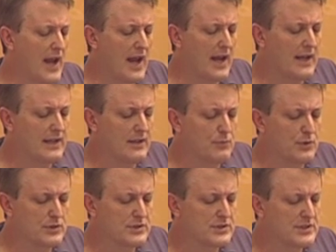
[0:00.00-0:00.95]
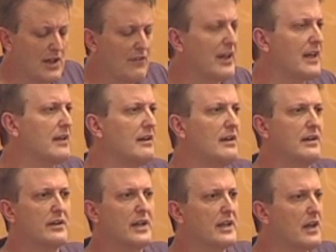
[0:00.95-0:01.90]
And he was selling it
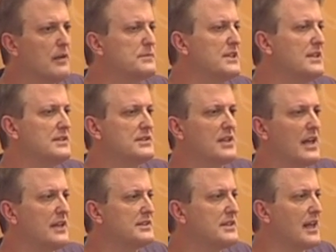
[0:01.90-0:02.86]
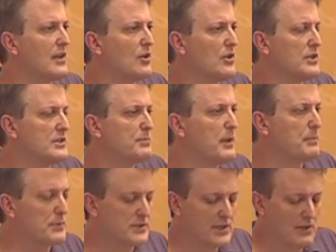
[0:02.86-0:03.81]
on like umpteen sites. He had all these
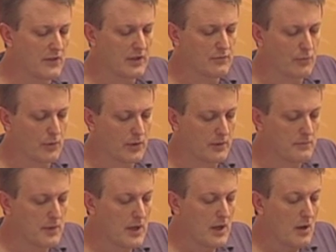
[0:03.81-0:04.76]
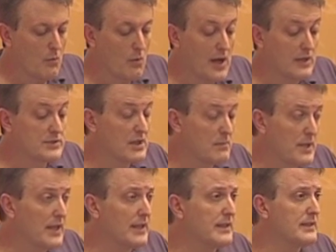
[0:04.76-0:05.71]
people selling it for them. Well,
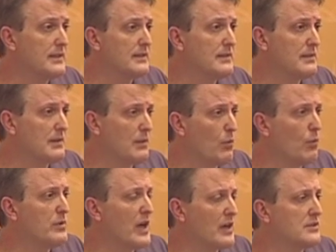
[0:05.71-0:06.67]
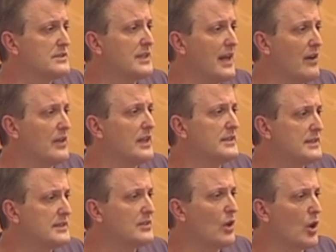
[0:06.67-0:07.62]
somebody knuckled down and
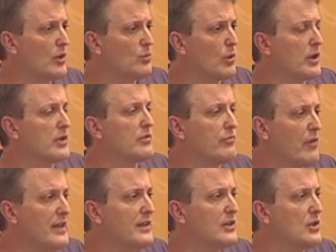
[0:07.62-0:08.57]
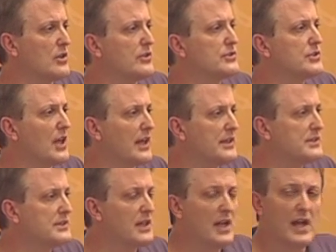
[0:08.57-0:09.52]
did the hard work of finding all those
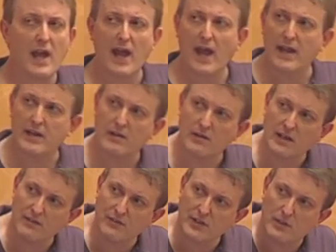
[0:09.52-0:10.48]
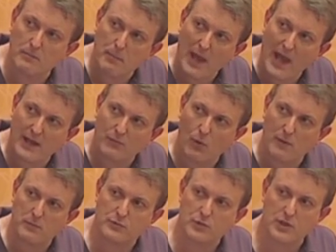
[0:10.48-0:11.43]
sites and giving them bad
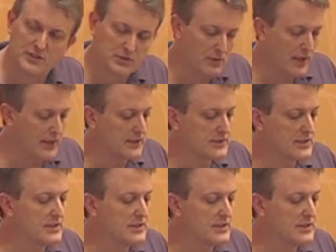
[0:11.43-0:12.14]
Web of Trust ratings.